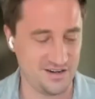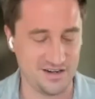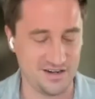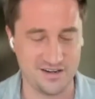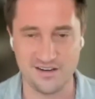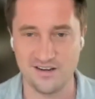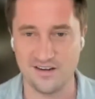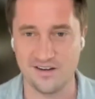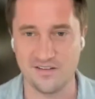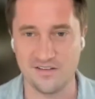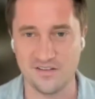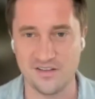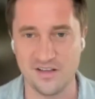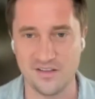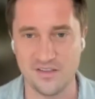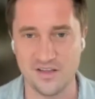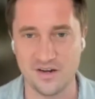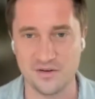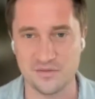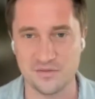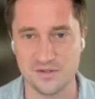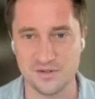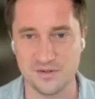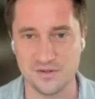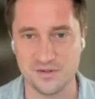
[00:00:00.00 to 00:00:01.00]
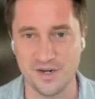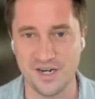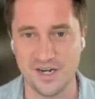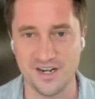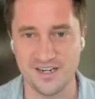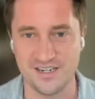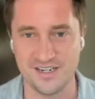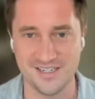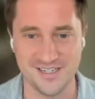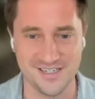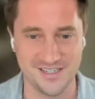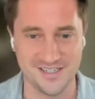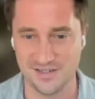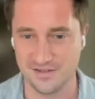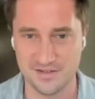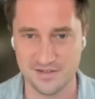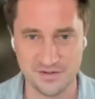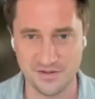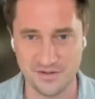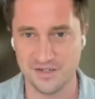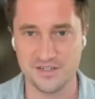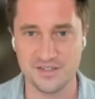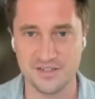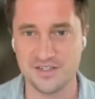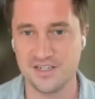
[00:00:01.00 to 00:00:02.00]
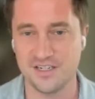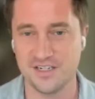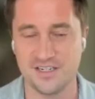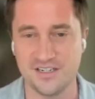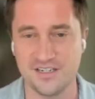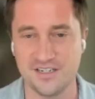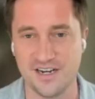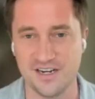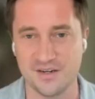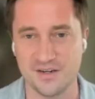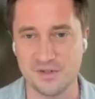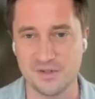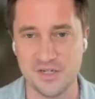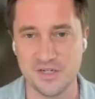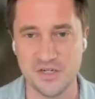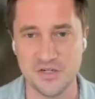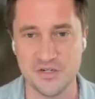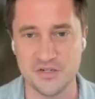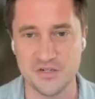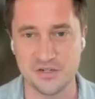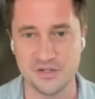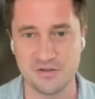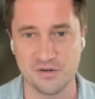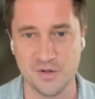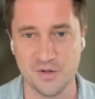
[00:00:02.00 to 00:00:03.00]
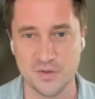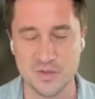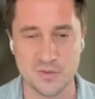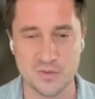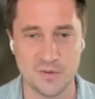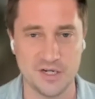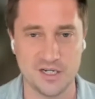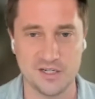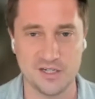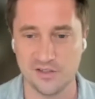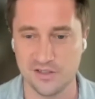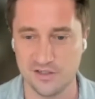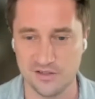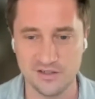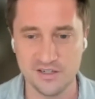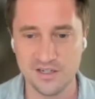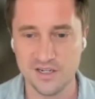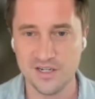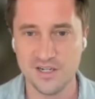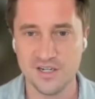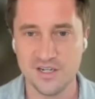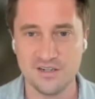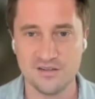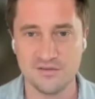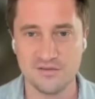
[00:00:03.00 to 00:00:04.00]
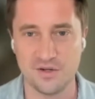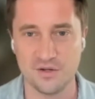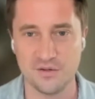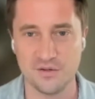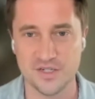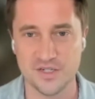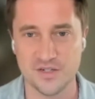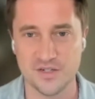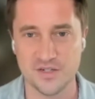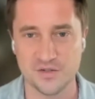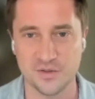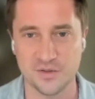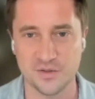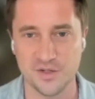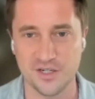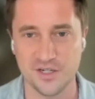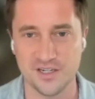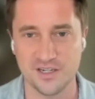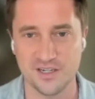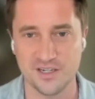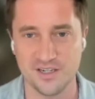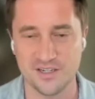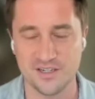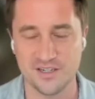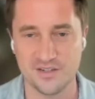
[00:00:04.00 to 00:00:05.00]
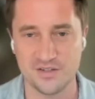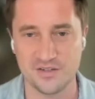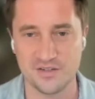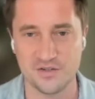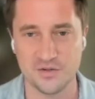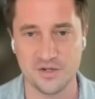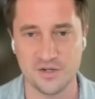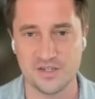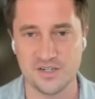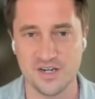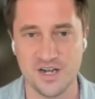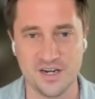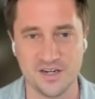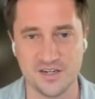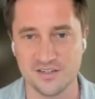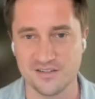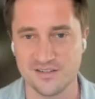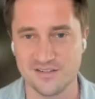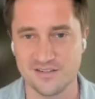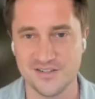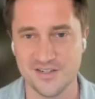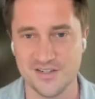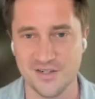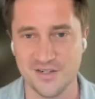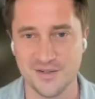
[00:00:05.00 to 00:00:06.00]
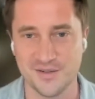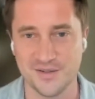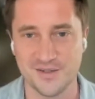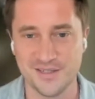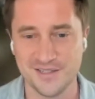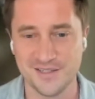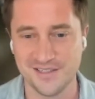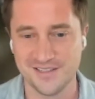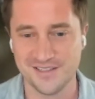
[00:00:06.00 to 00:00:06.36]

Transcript: I, I, thought it was a great idea, and it's great to see that continue to grow as well. And always enjoyed uh, enjoy talking. So,